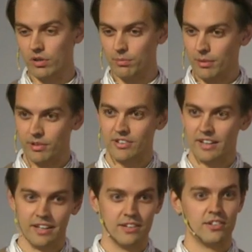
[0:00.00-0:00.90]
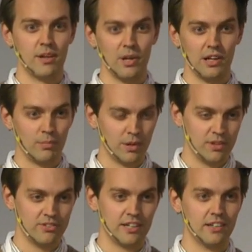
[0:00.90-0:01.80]
Maybe it's sending HTML, maybe
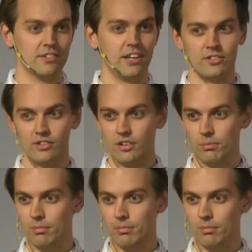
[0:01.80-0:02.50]
it's sending JSON,